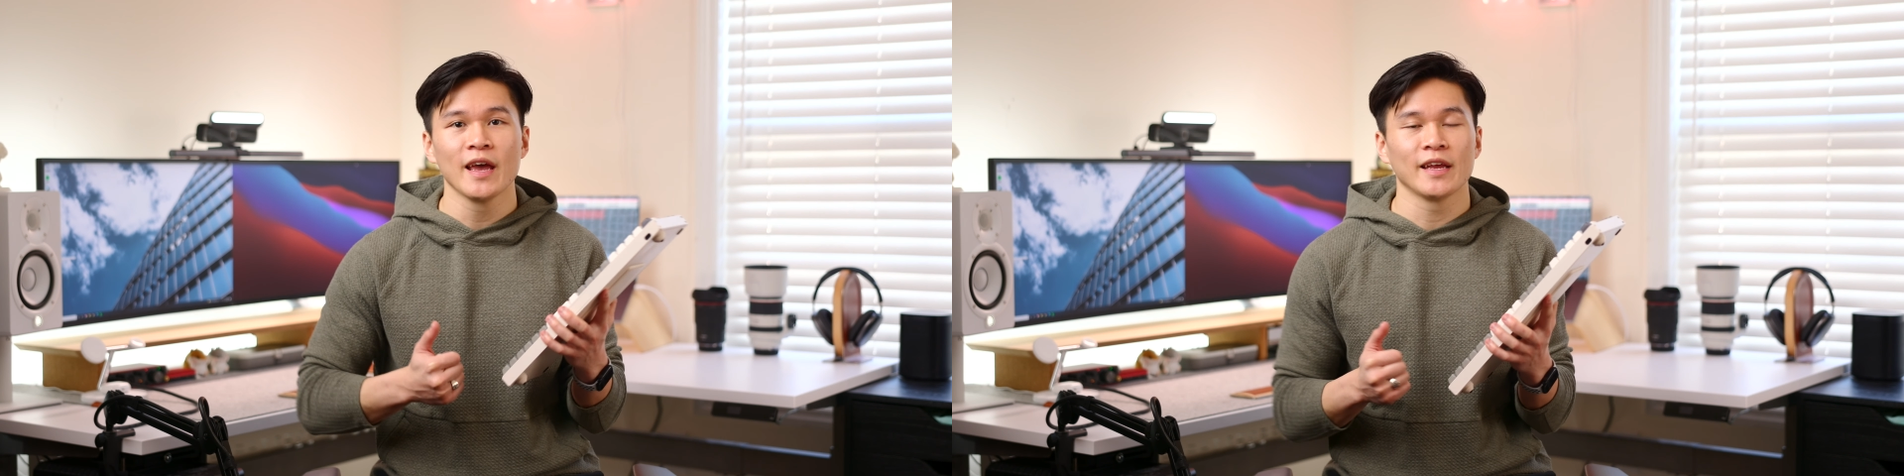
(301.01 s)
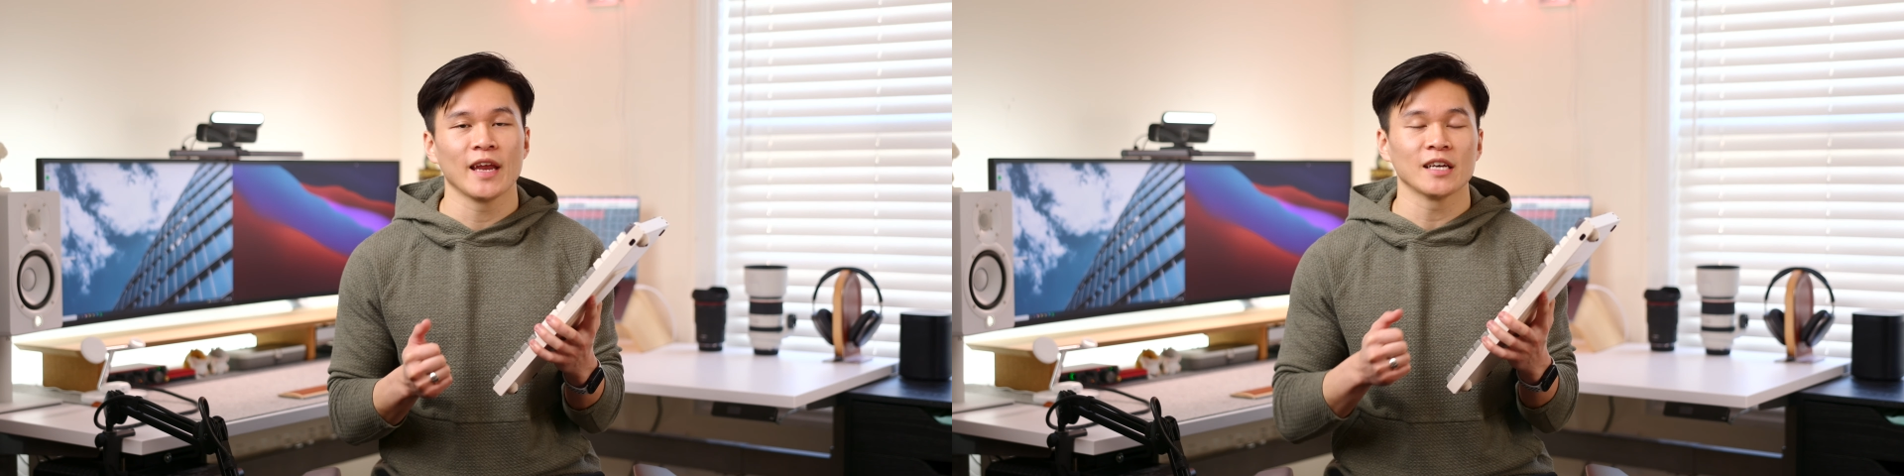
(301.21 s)

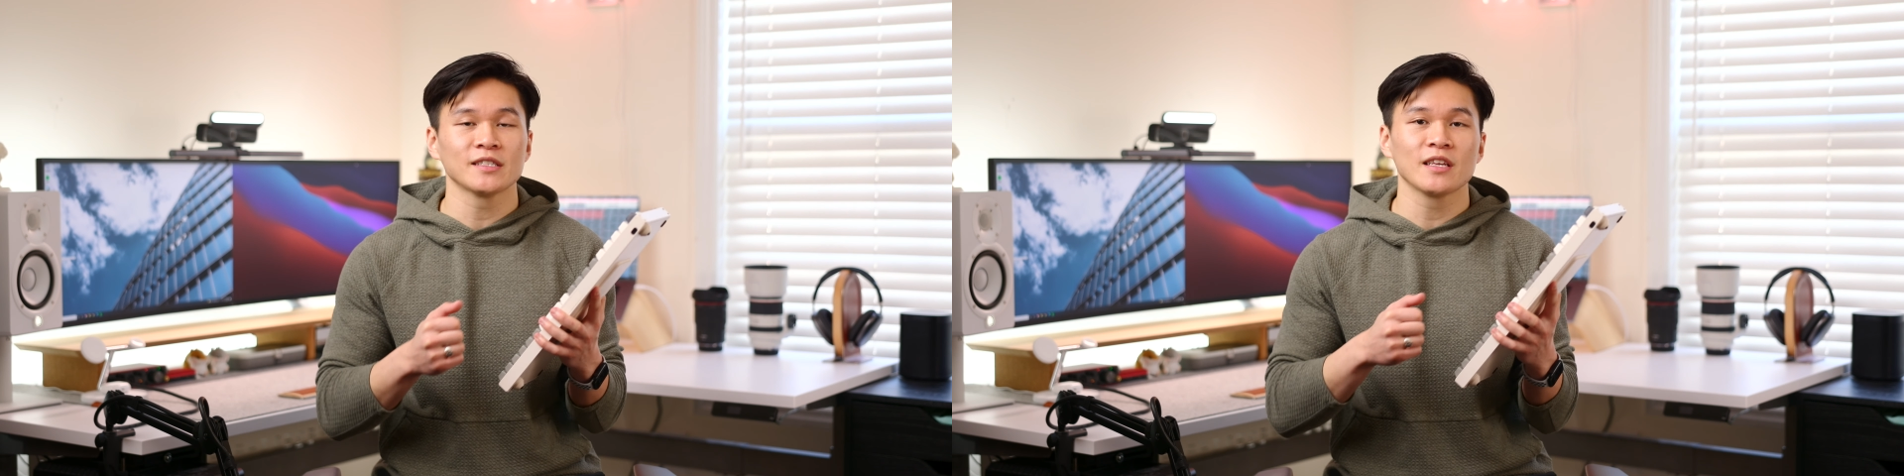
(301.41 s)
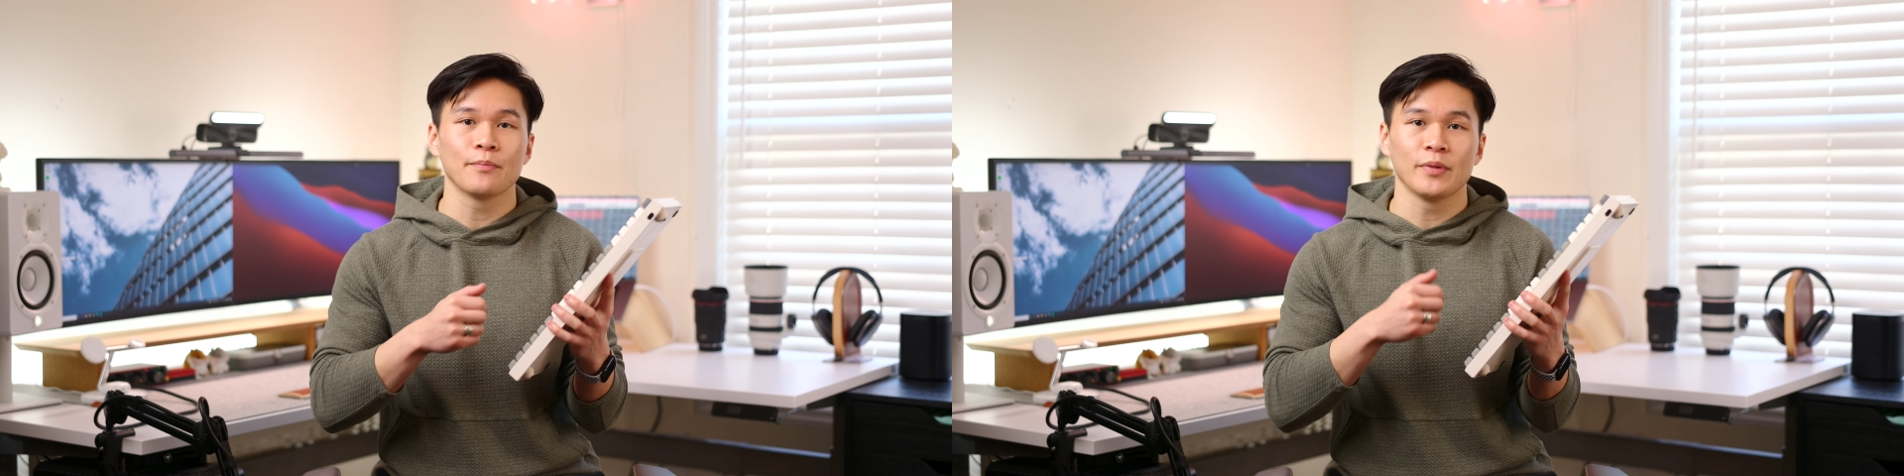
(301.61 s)
it
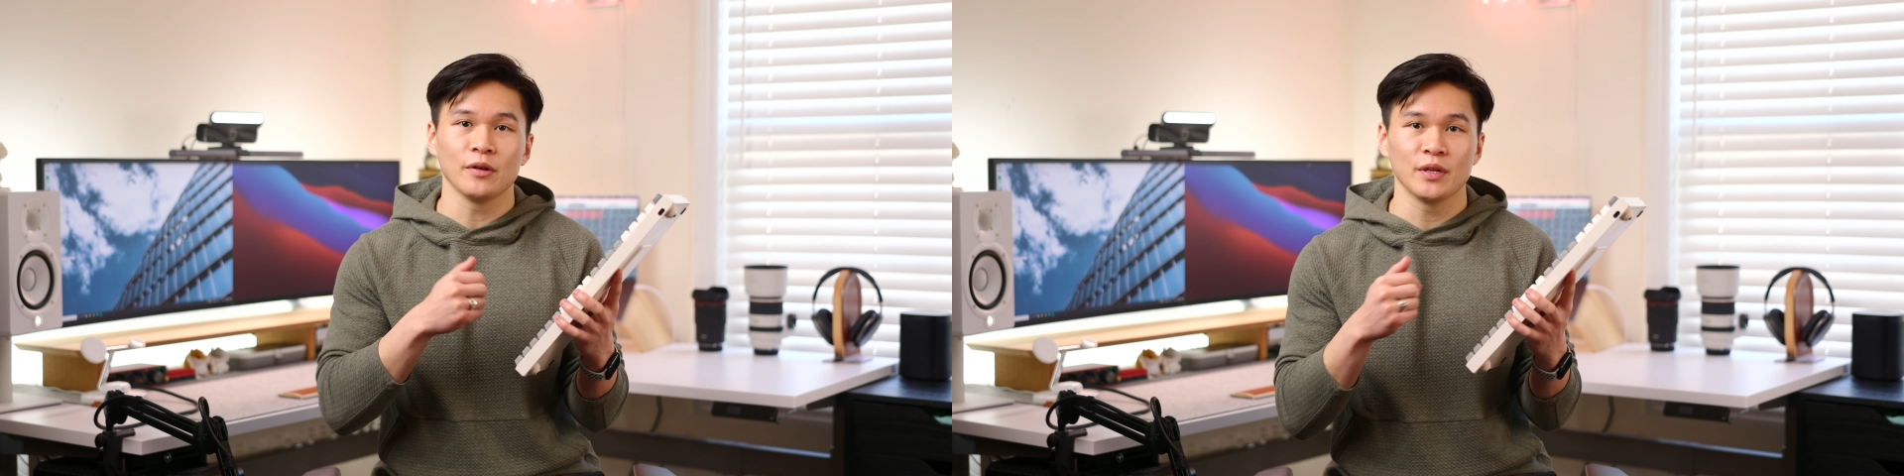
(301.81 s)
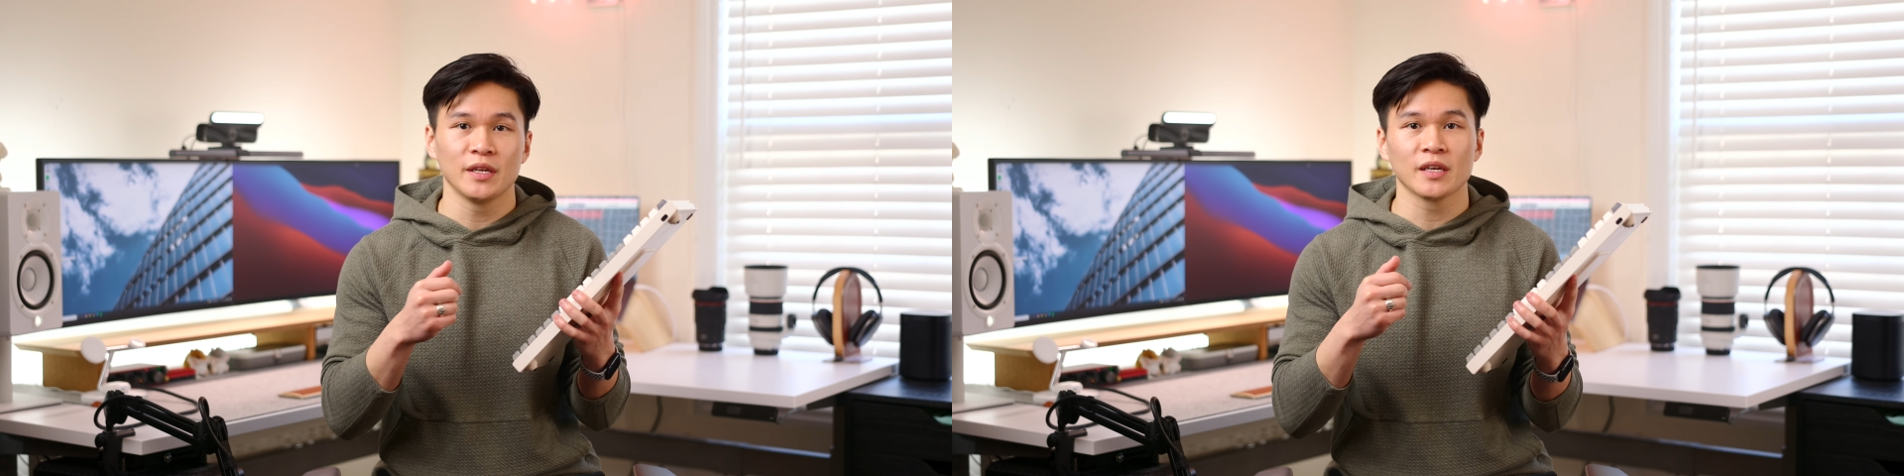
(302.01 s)
has the
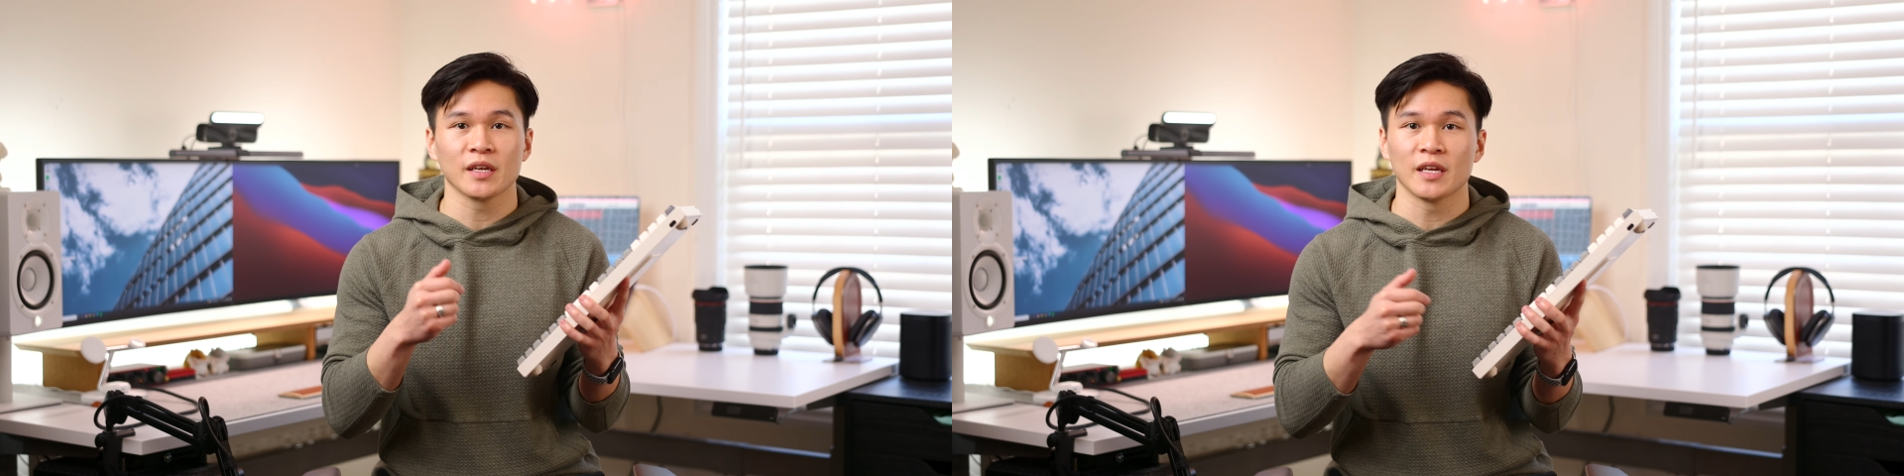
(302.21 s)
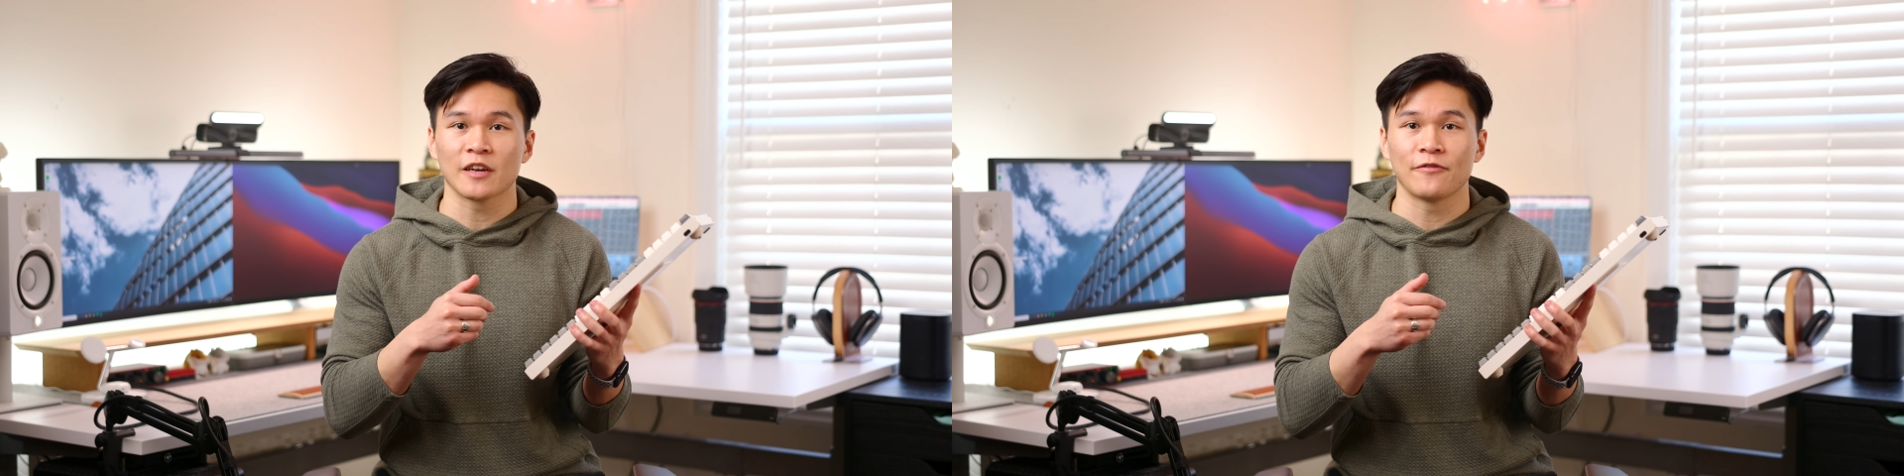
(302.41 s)
ability to
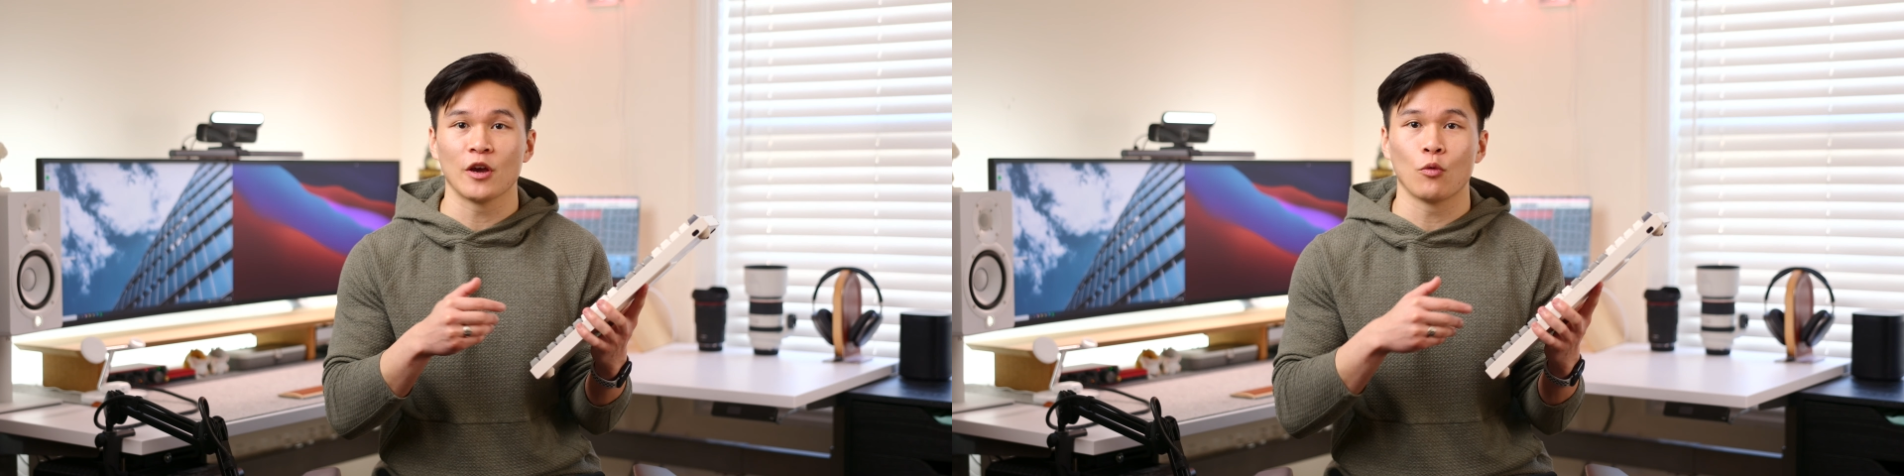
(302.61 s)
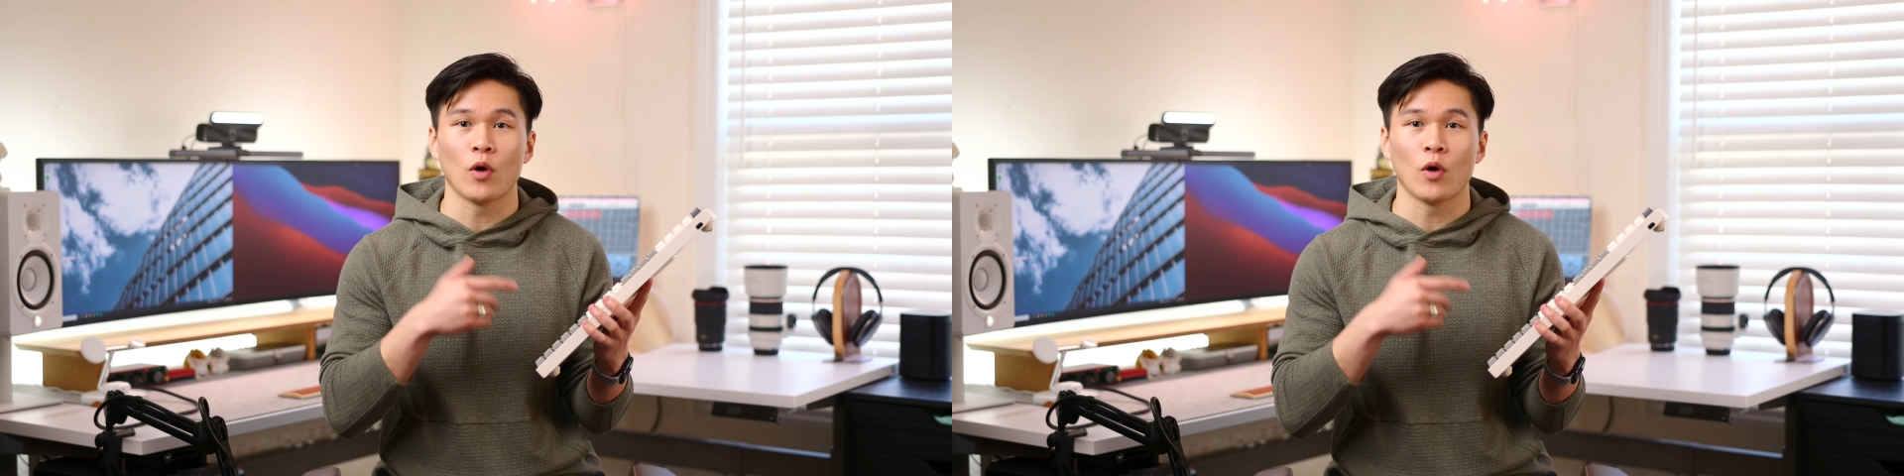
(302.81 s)
connect via